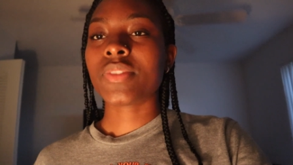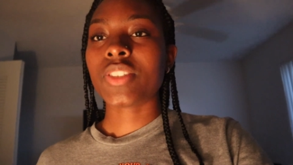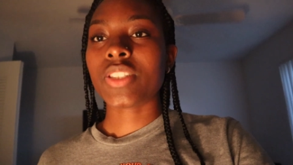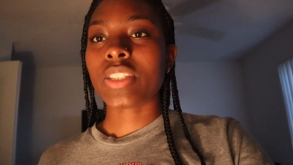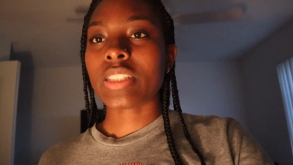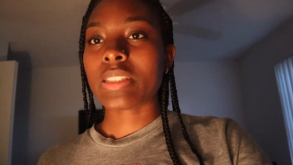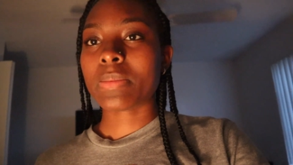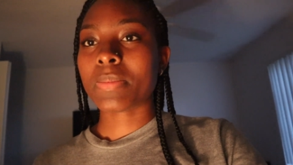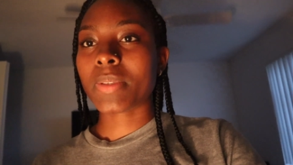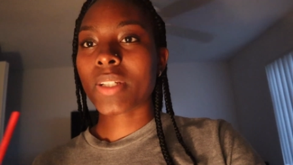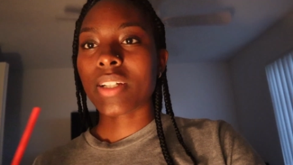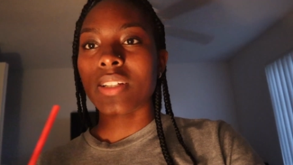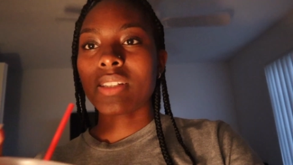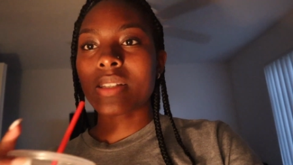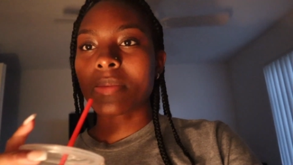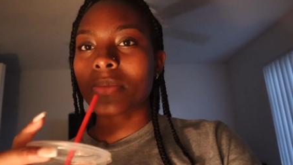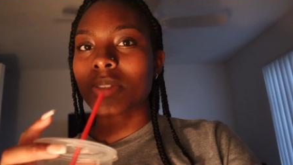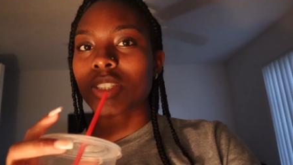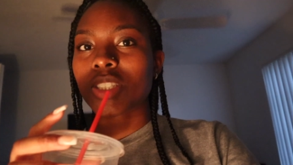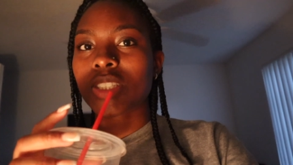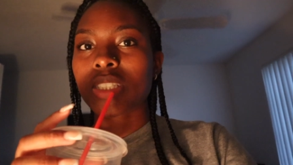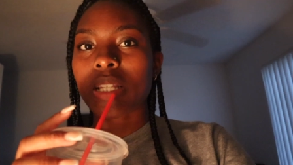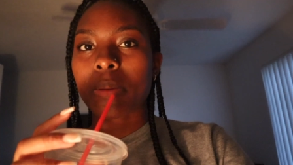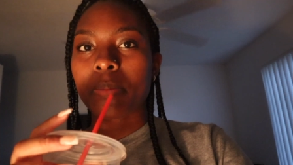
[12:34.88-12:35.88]
just because I'm
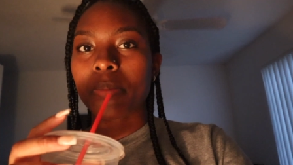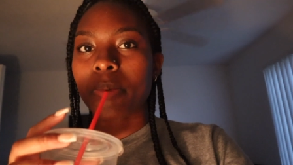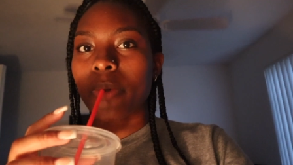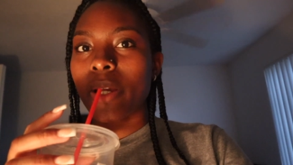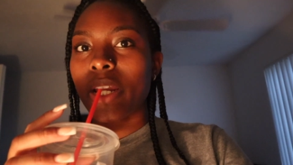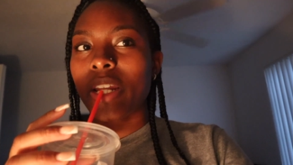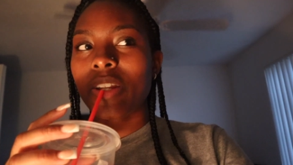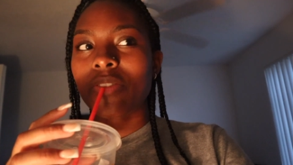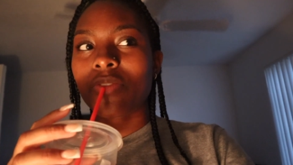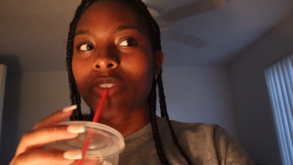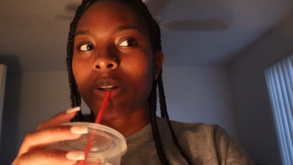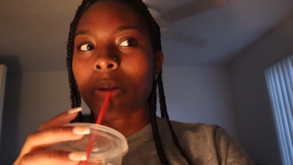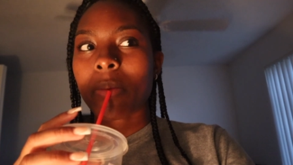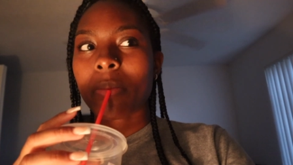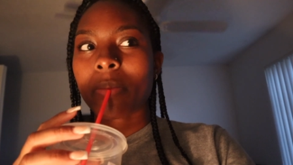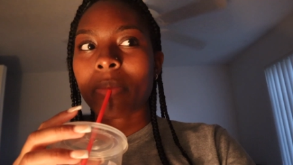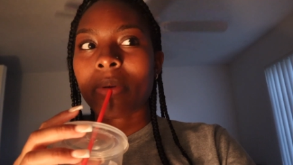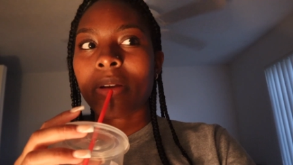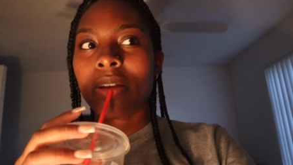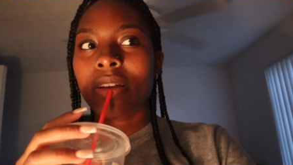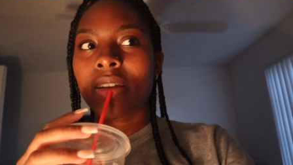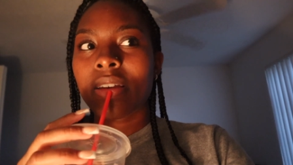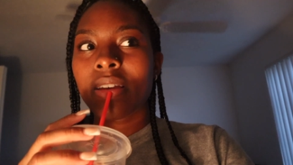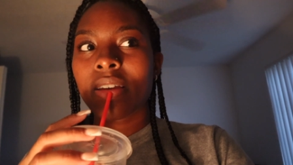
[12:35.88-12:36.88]
just separated from
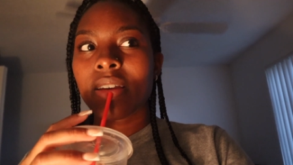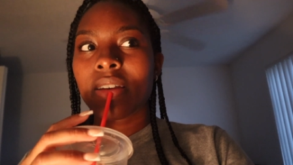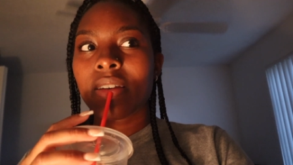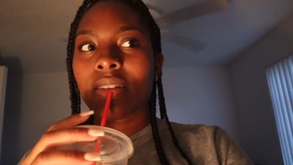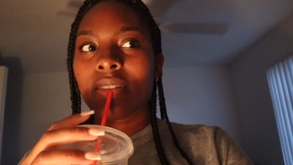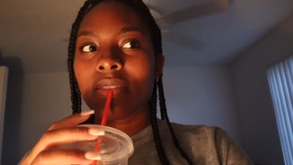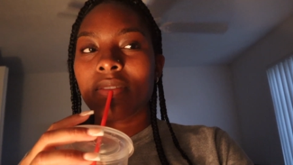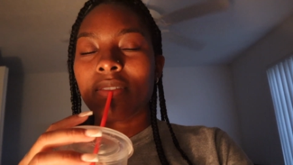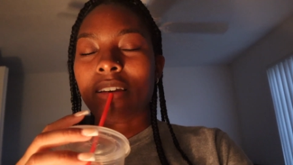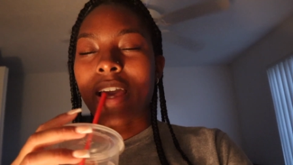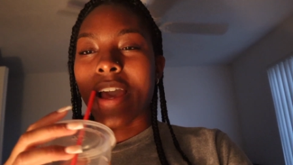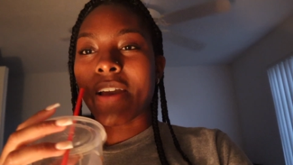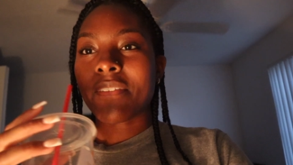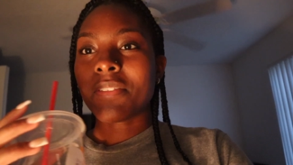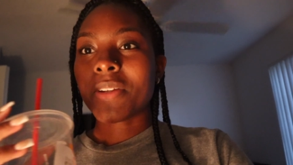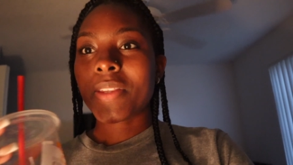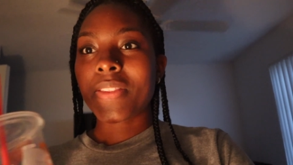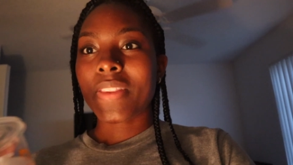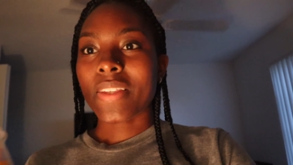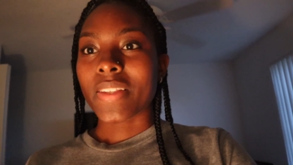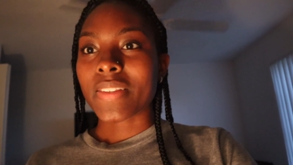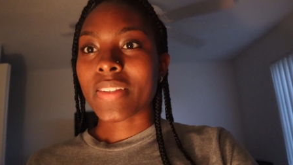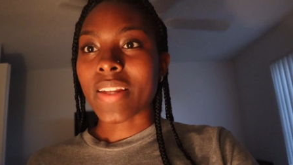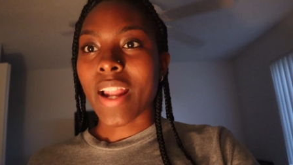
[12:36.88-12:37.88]

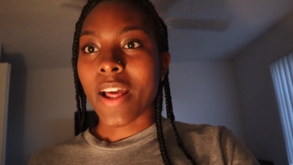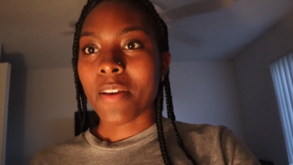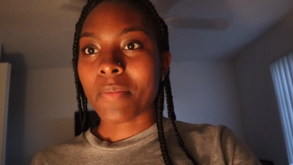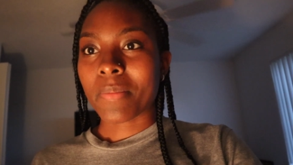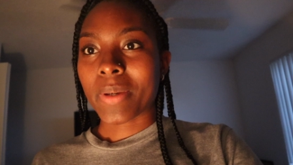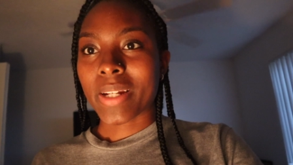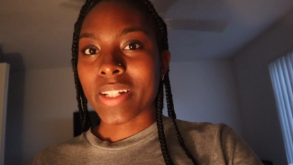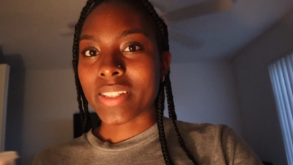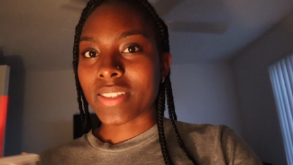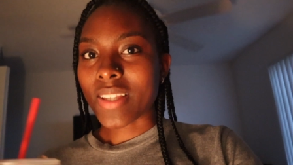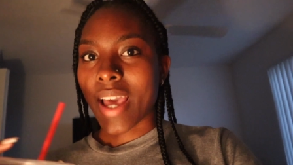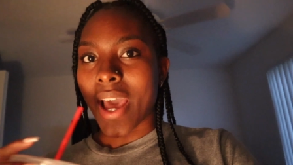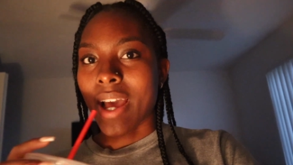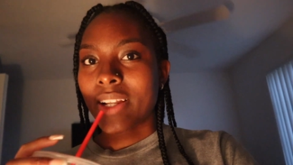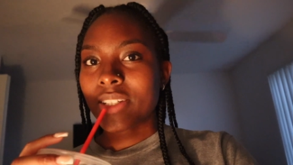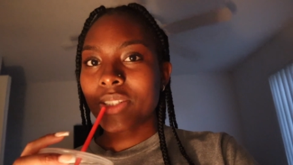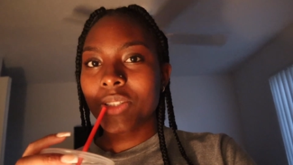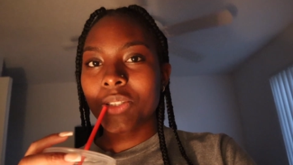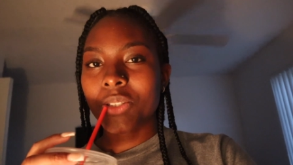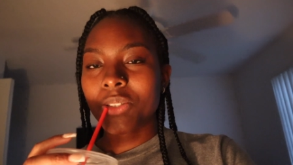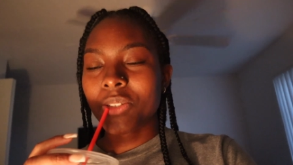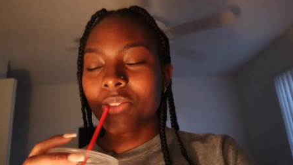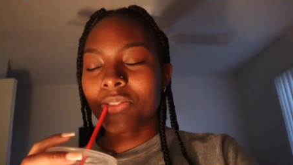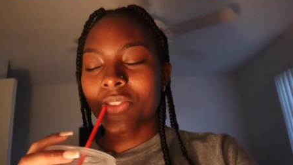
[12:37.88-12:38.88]
everything that I've been
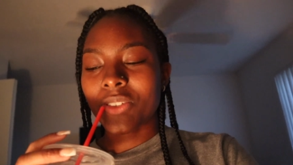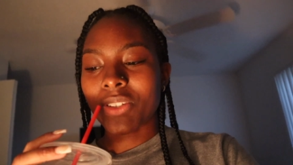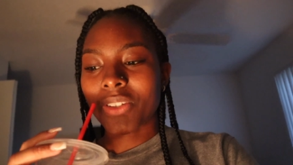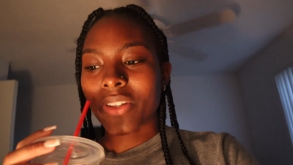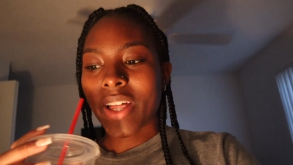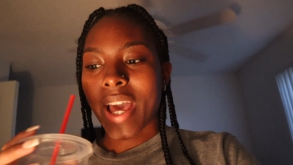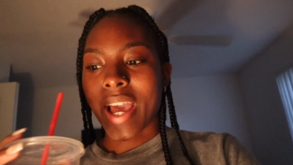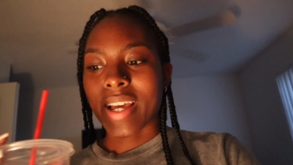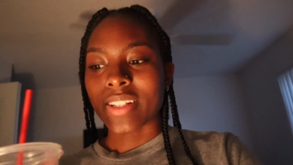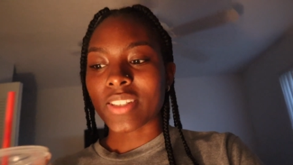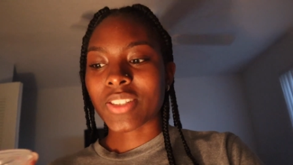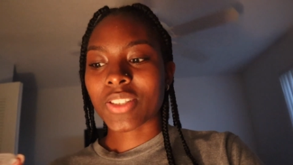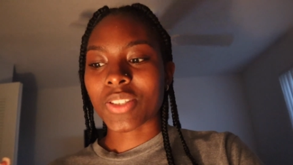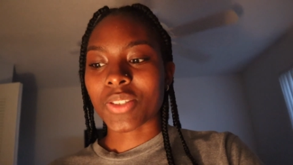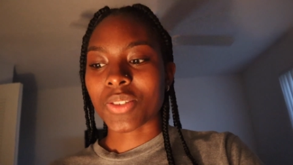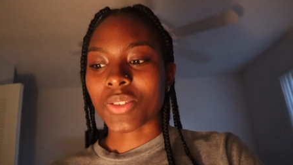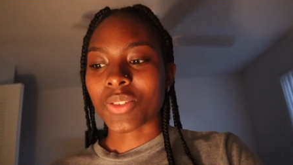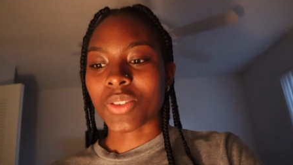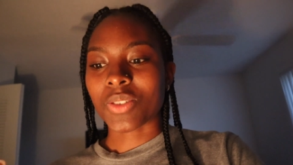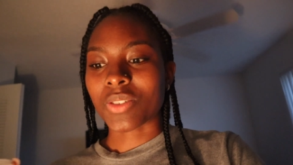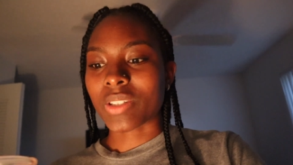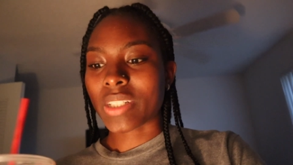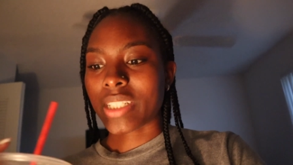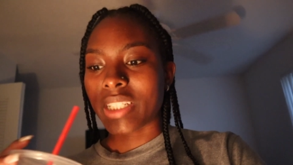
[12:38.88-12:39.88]
attached to for the last
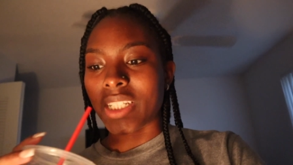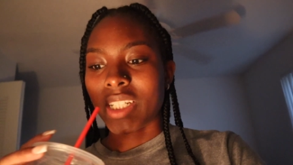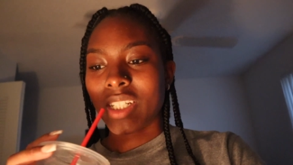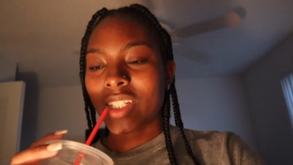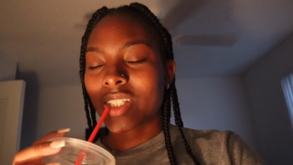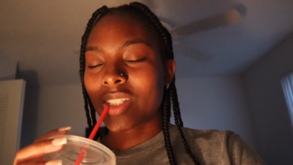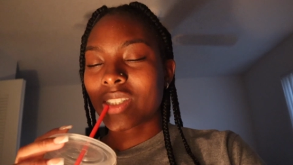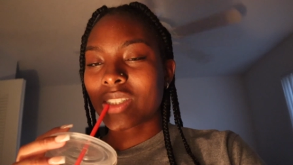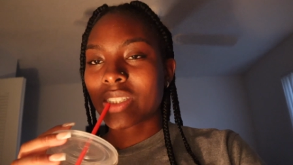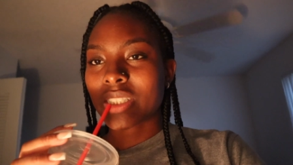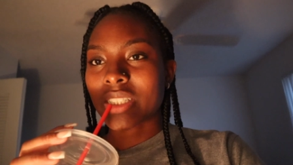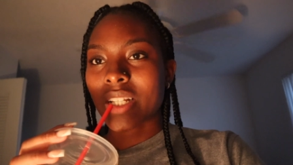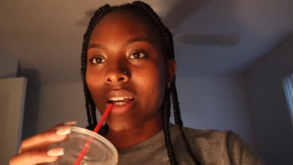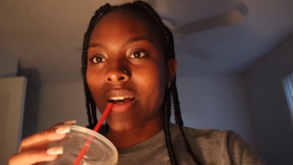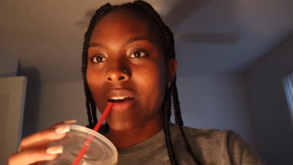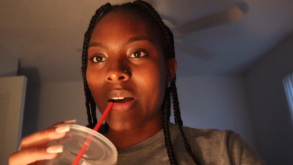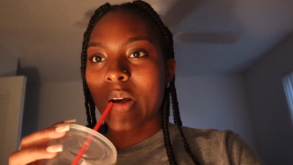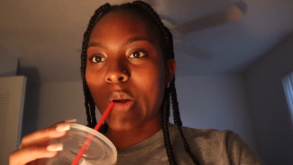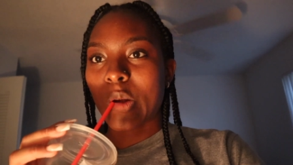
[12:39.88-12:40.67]
3 years.